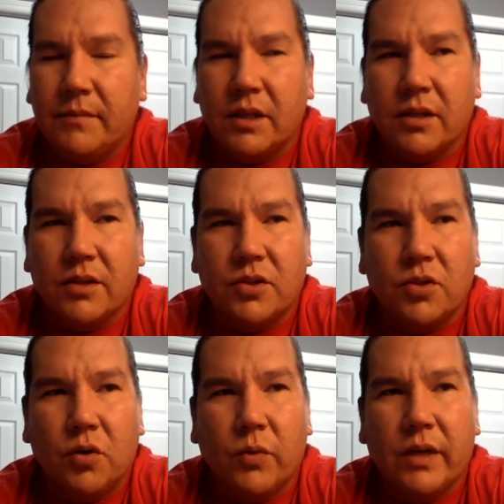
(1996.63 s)
there's
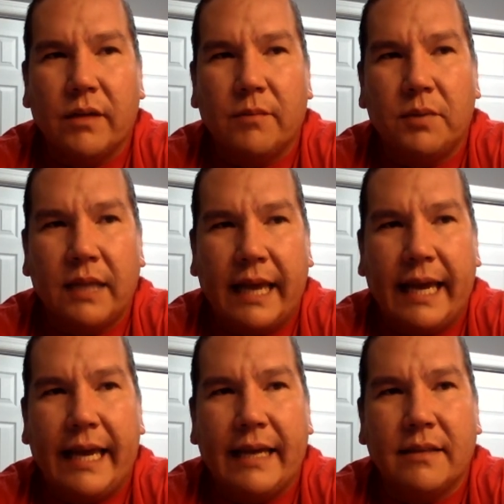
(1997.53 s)
no real
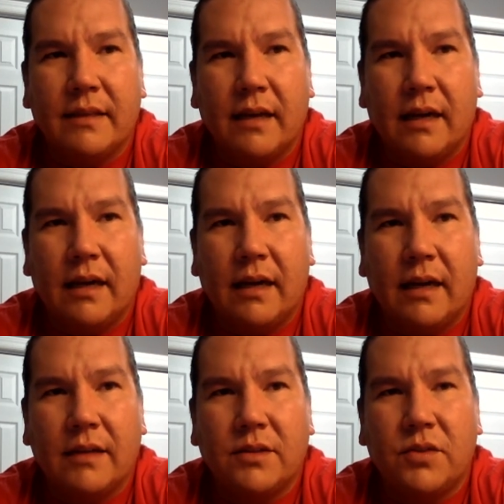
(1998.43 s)
plan uh,